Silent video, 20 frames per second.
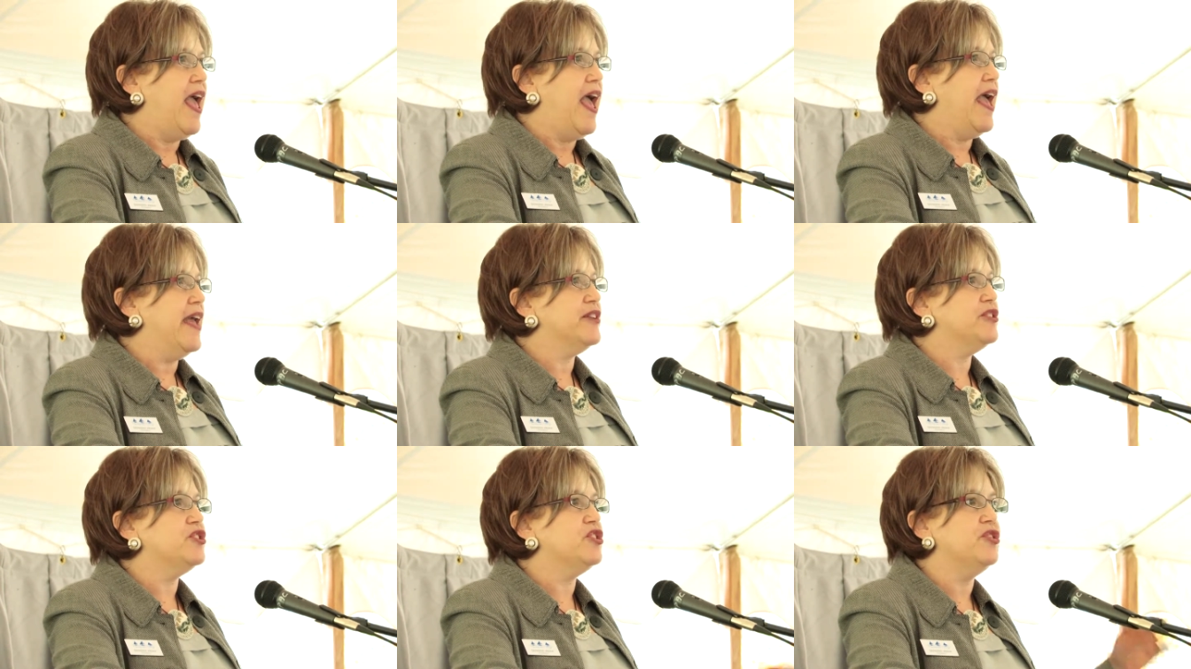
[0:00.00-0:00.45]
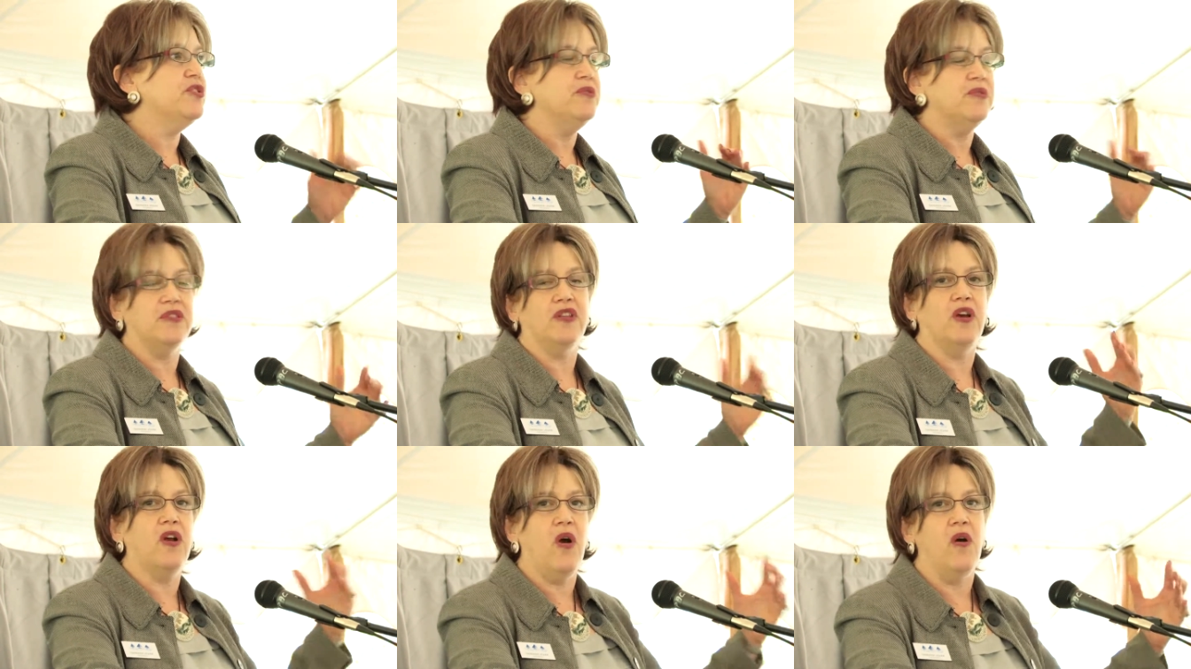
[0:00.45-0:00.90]
and
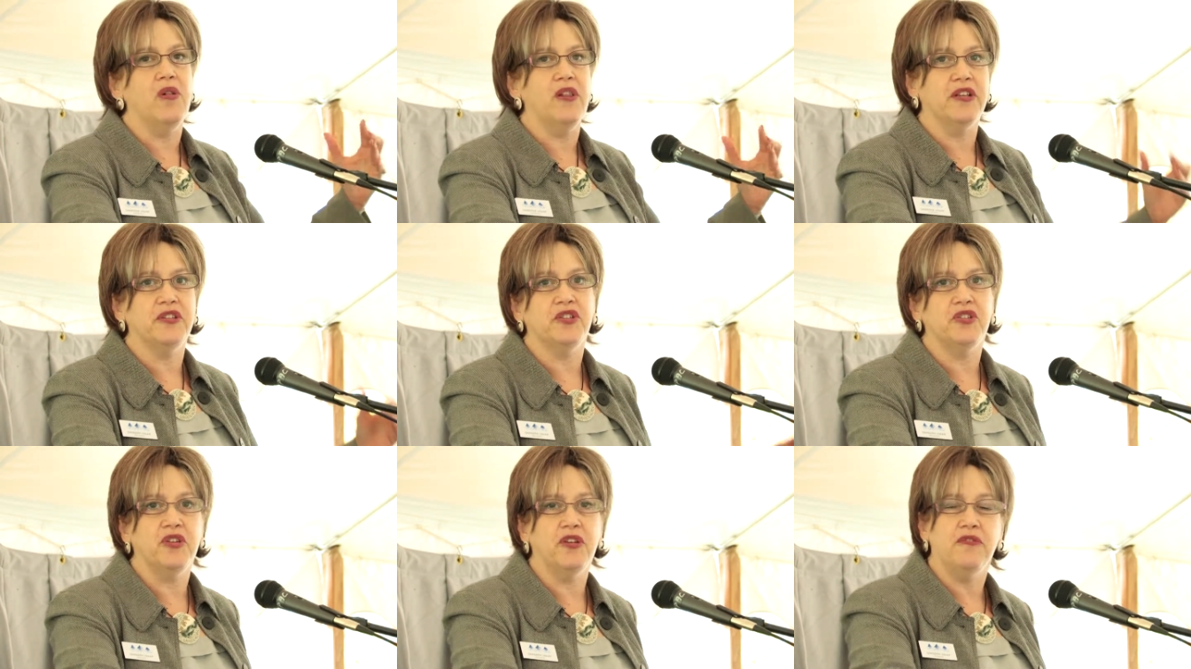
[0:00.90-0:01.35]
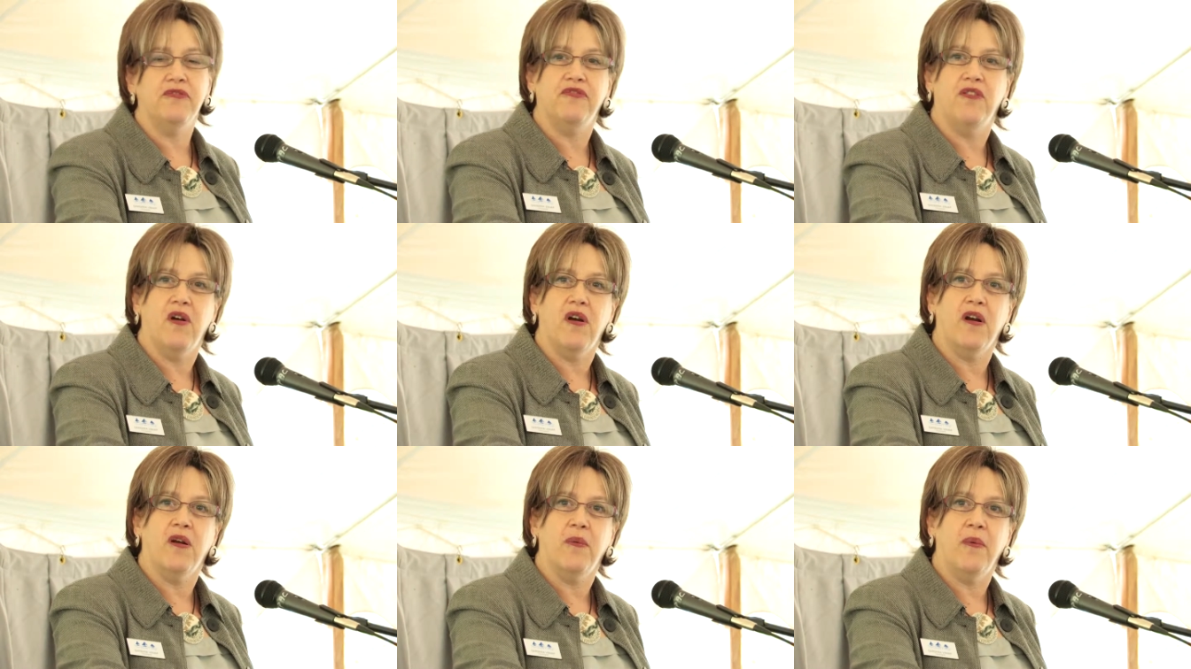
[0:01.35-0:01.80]
the goal is too
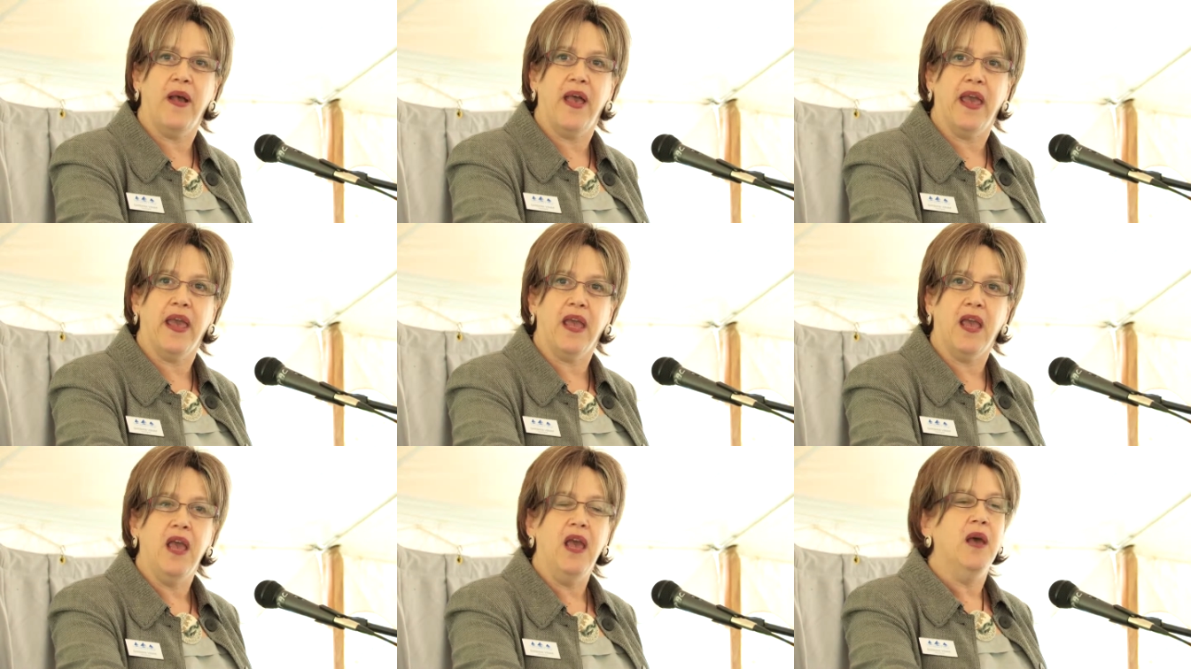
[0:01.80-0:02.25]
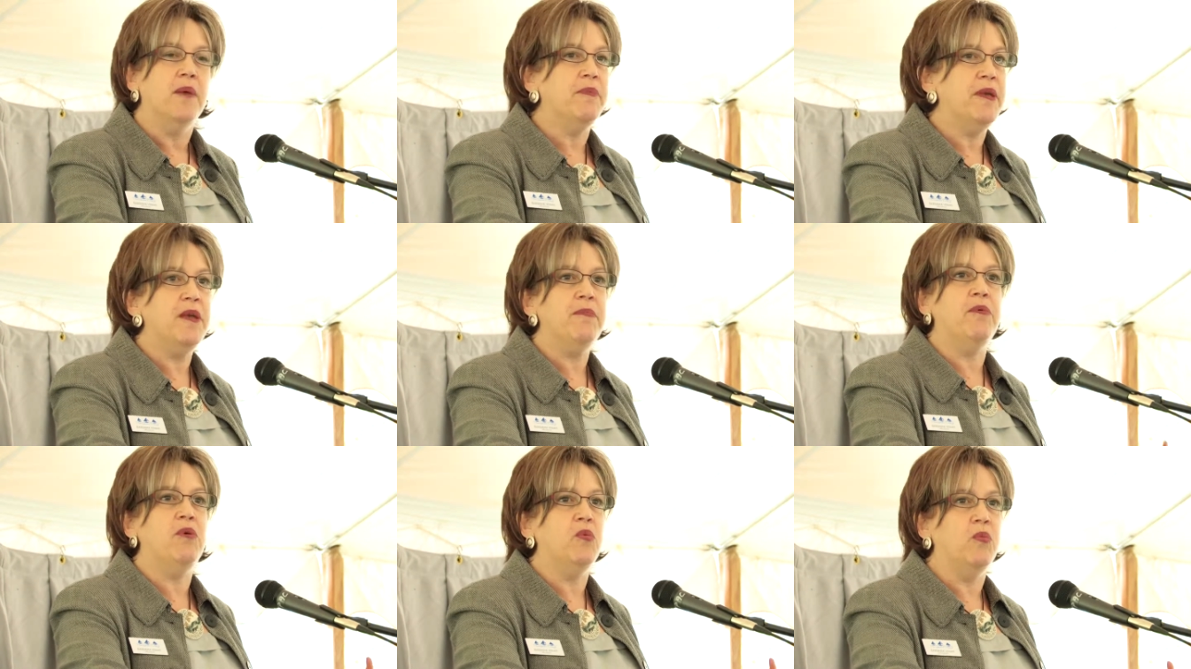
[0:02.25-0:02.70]
far away,
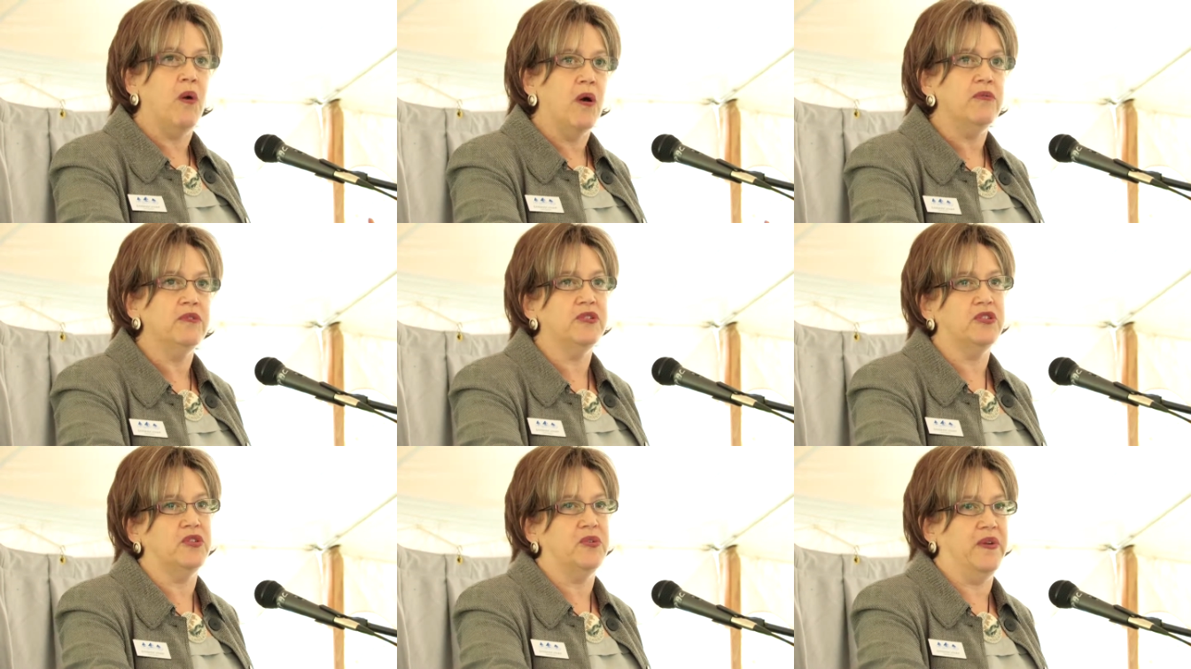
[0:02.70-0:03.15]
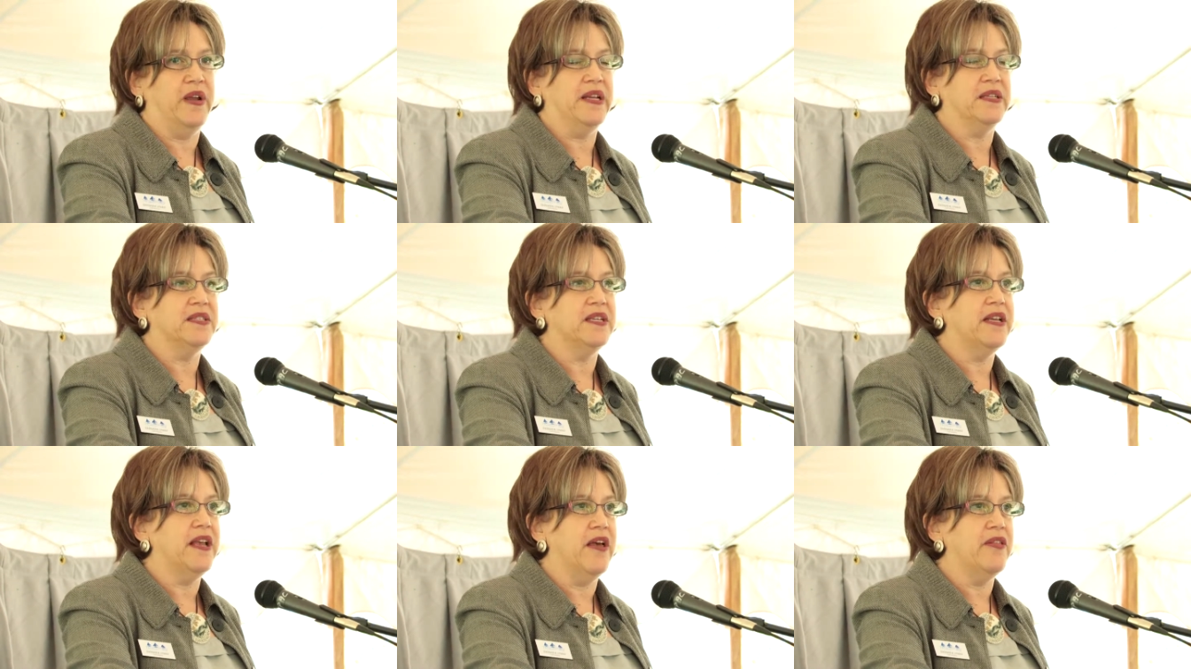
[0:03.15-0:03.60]
people won't
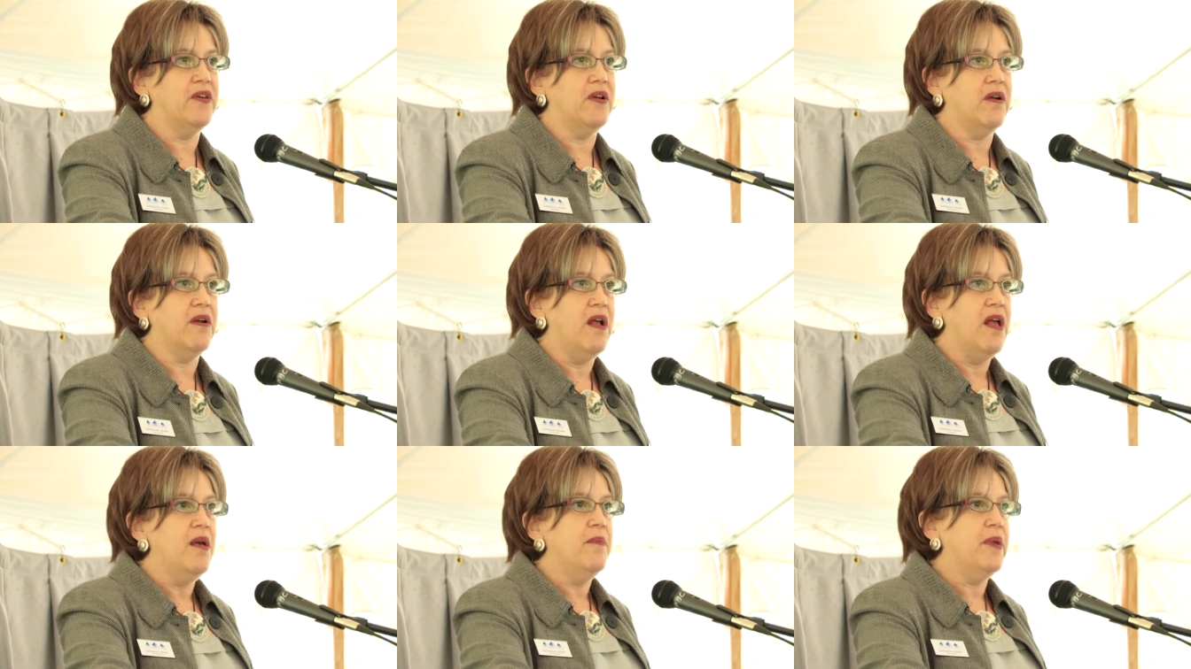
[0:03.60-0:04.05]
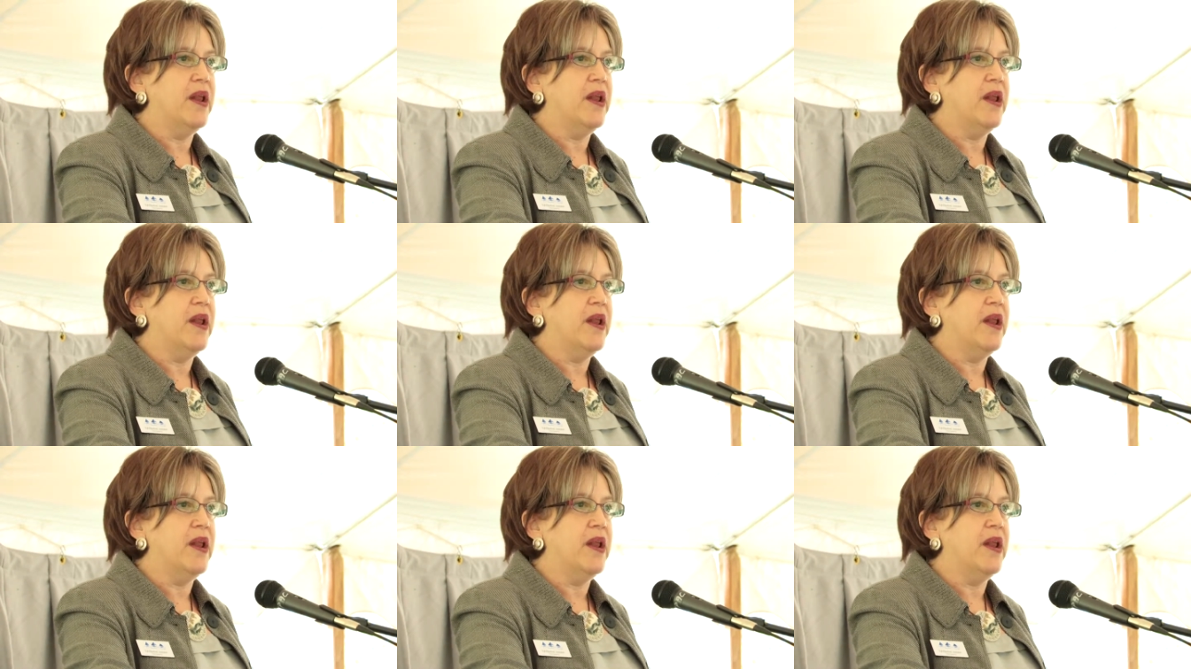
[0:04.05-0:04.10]
join together.